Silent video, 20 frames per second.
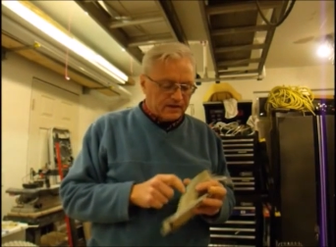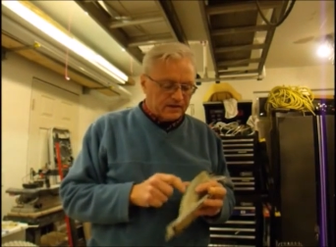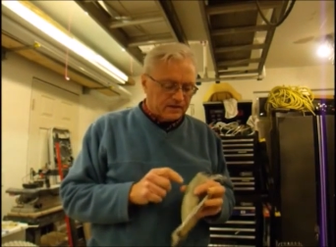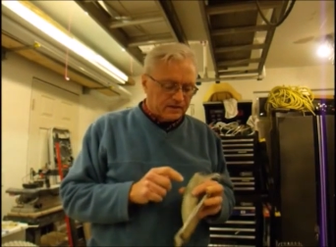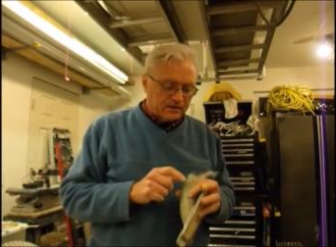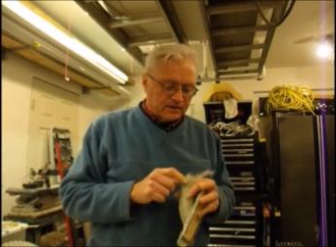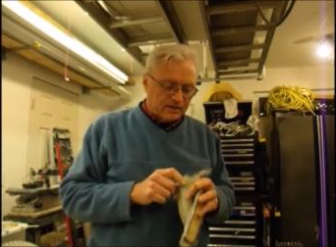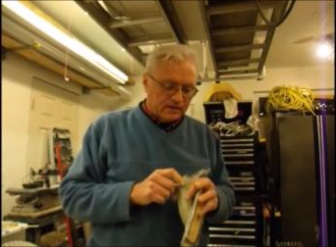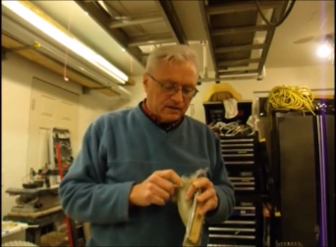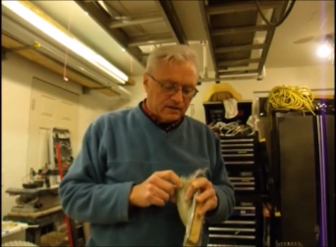I
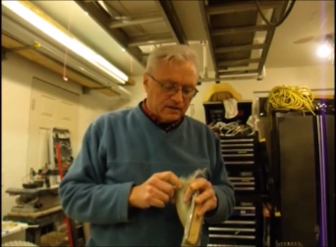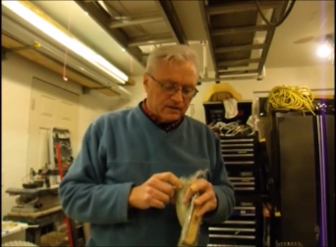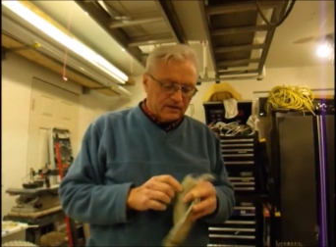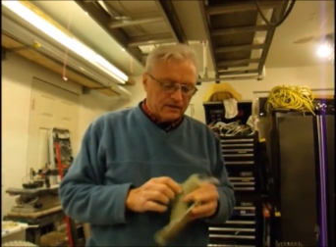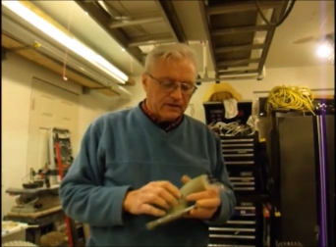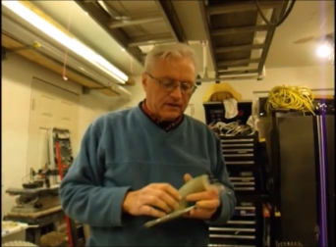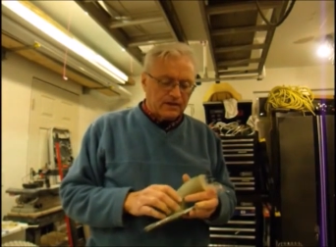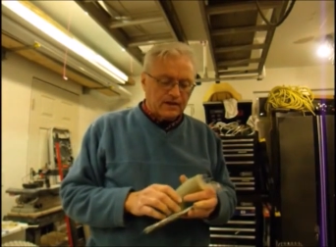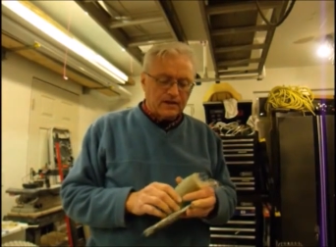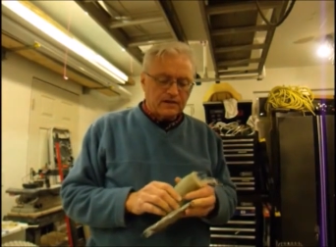can
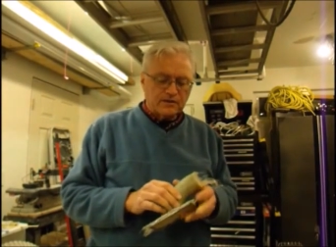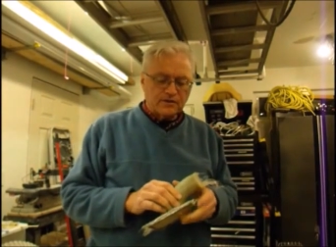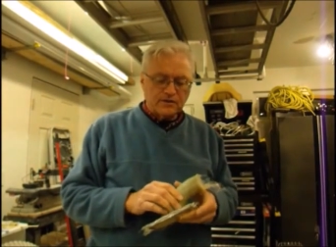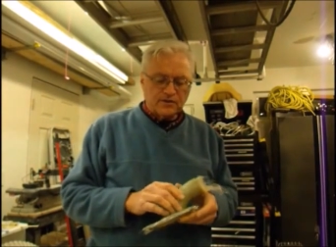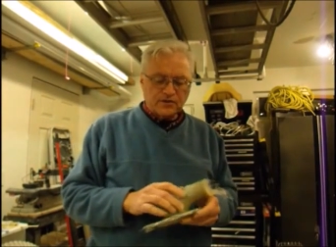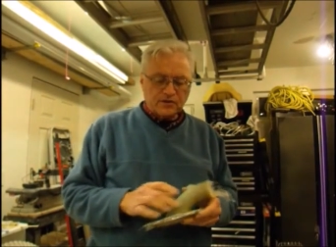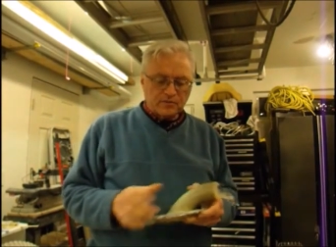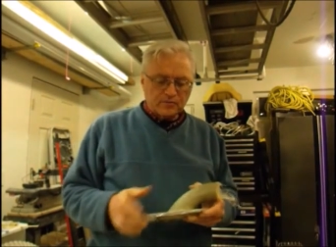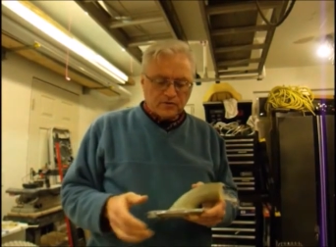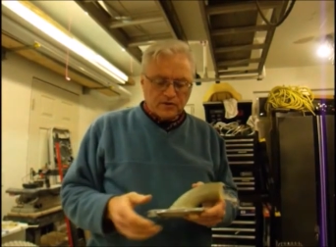think I
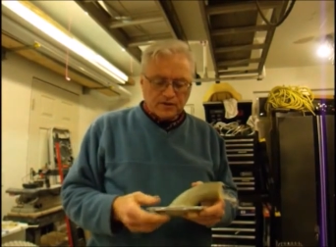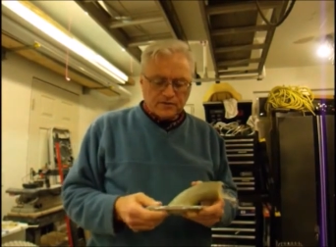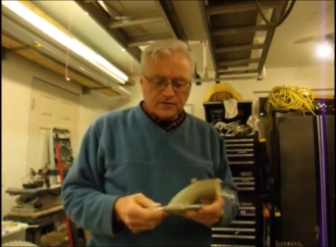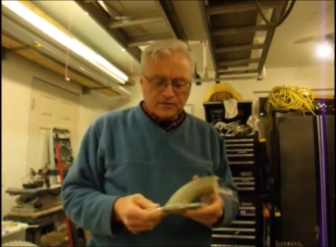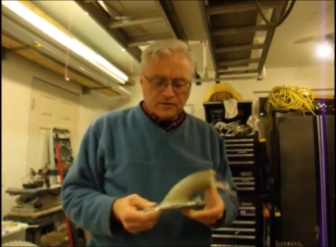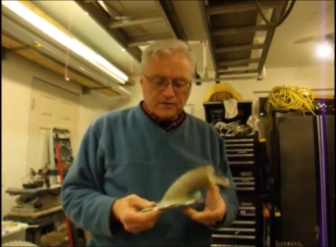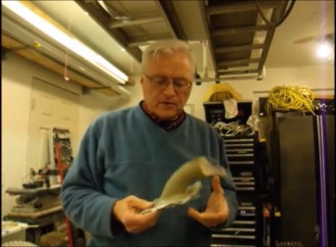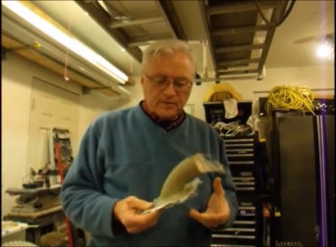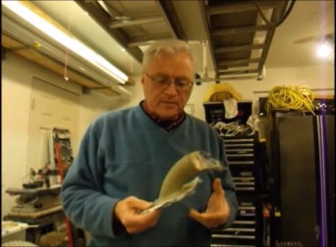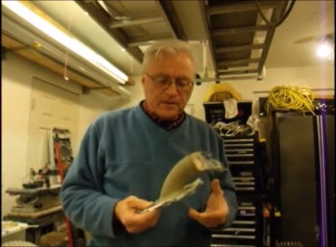can do some
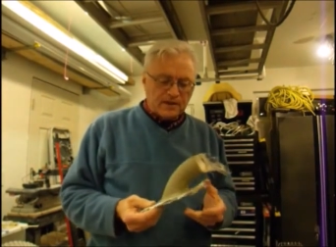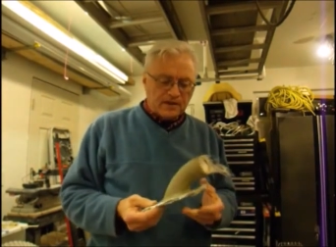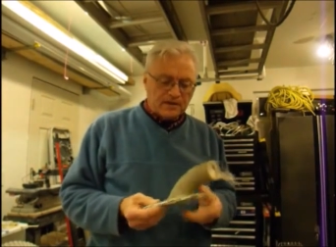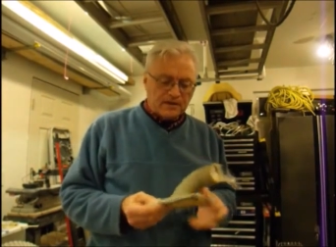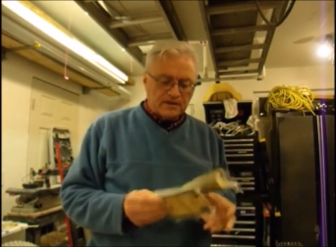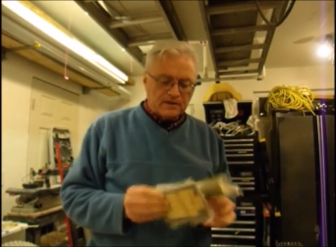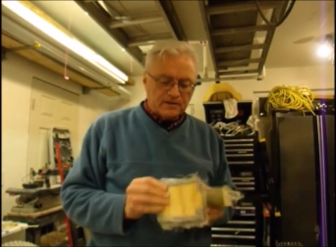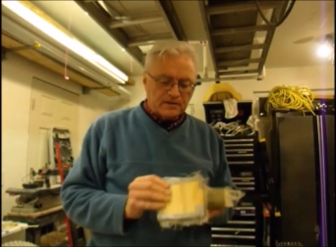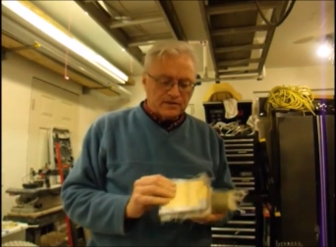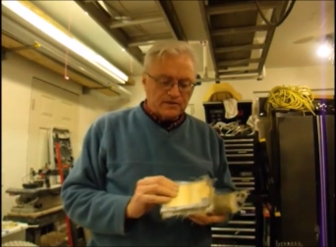rough
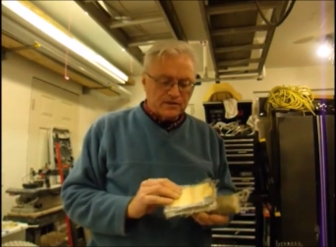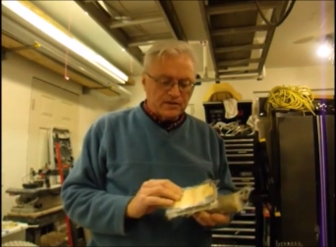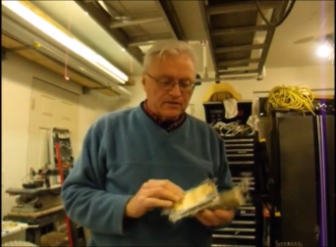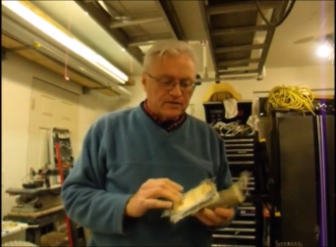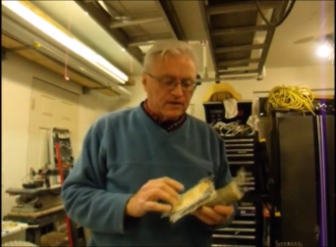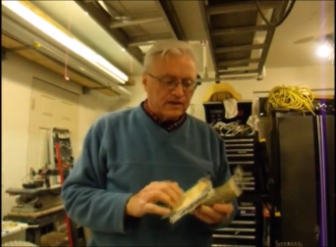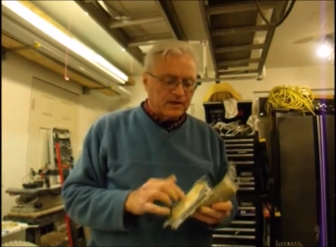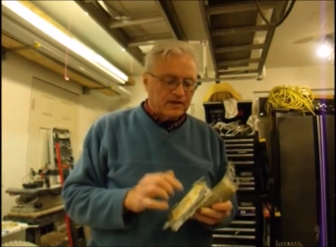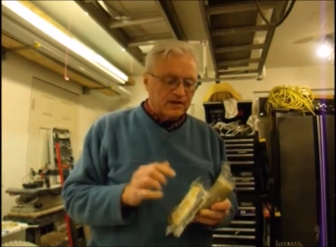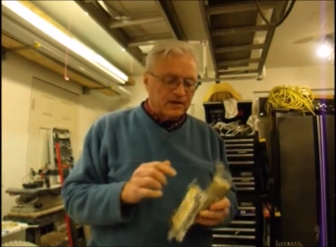trimming and
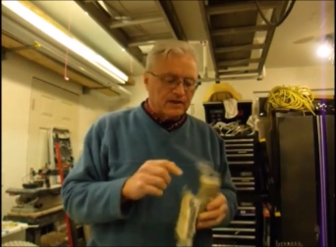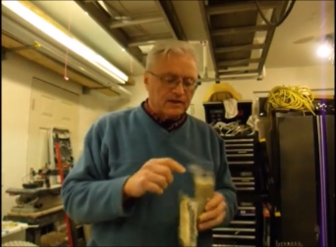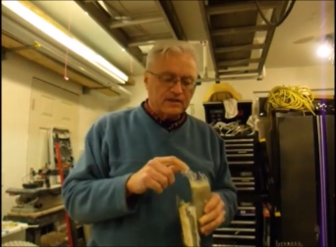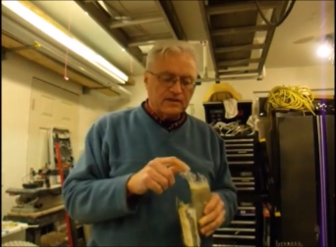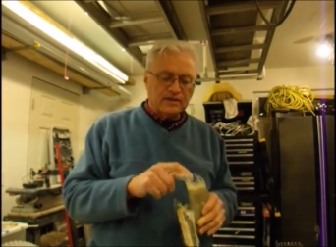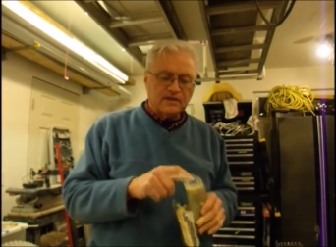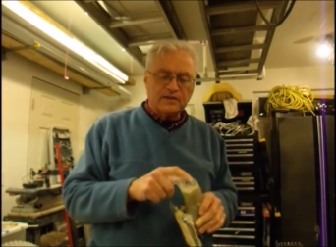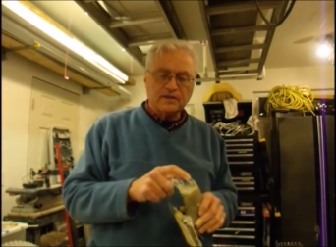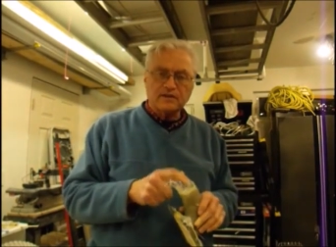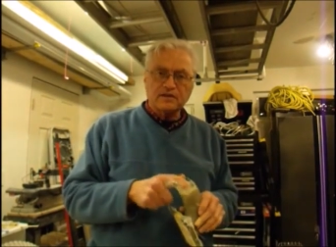see if I
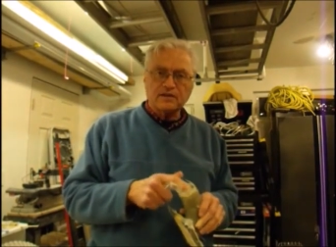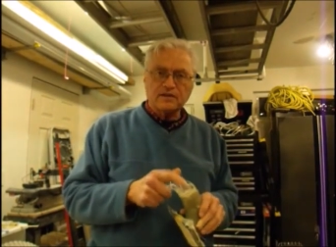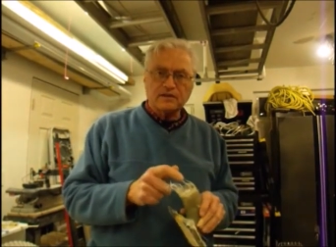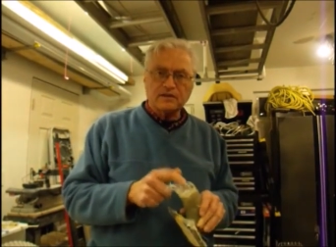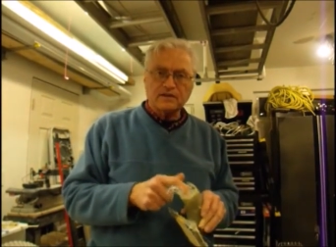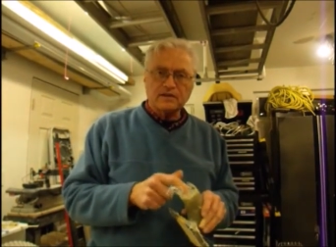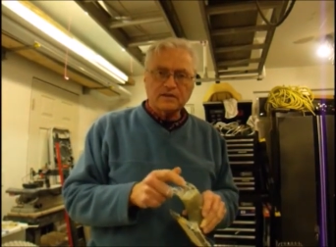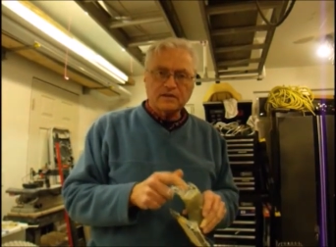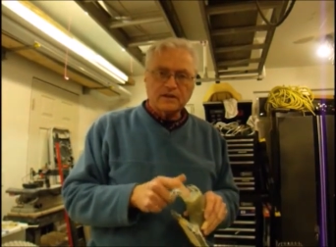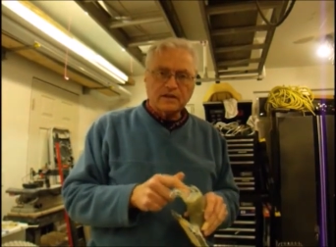can't get
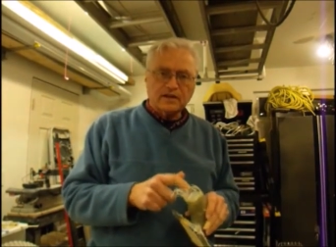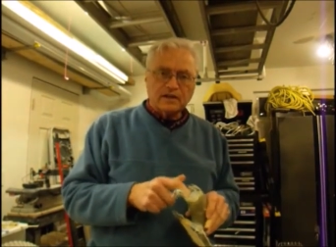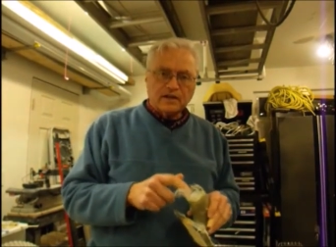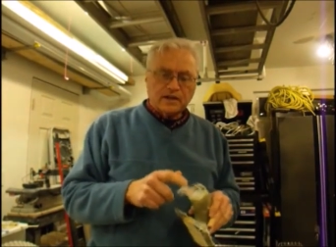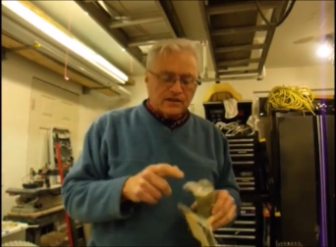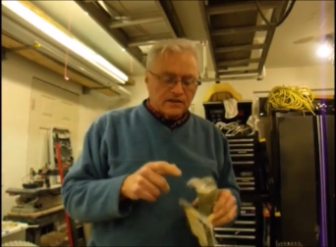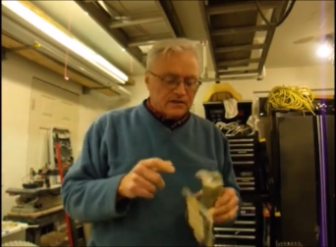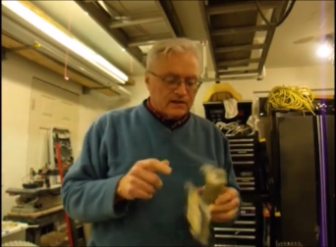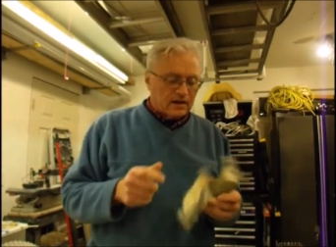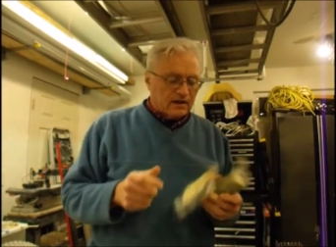the
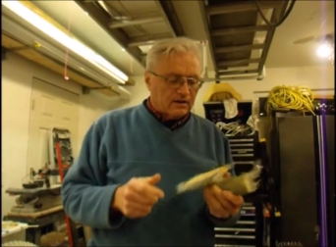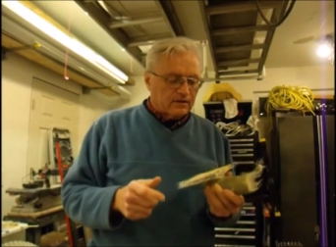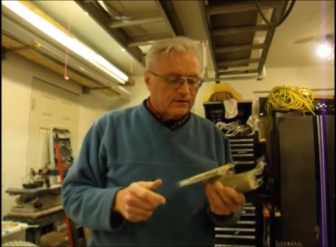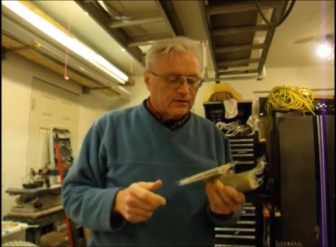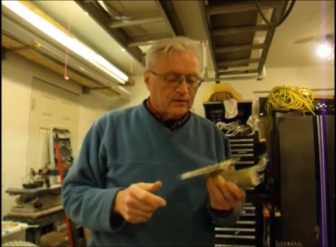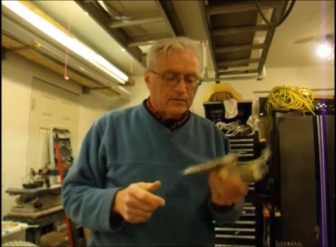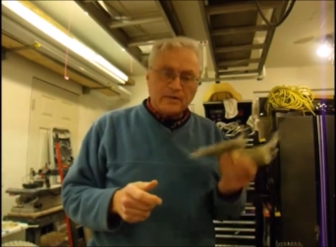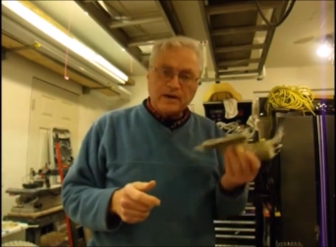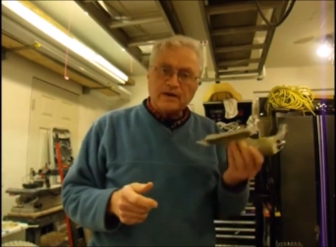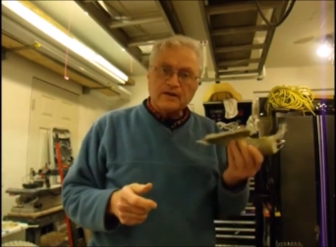
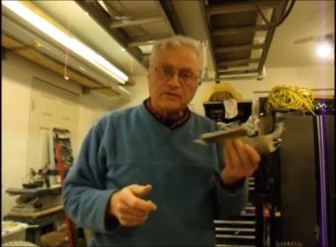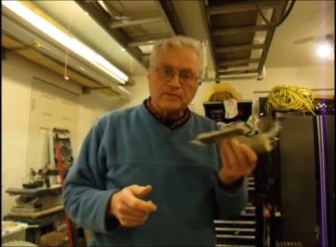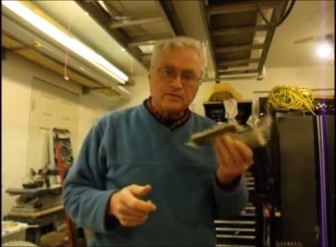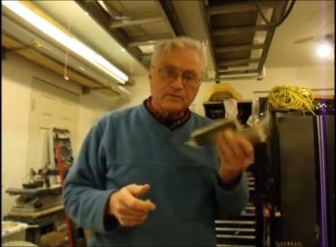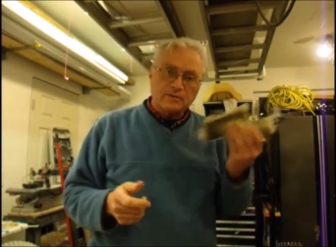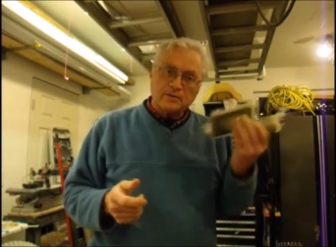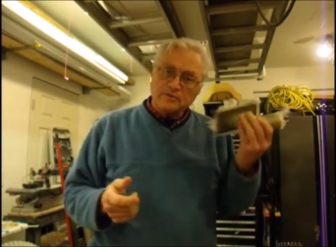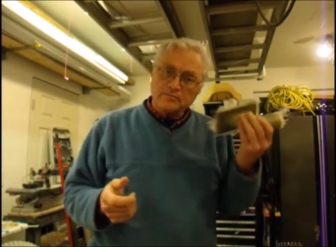styrofoam out.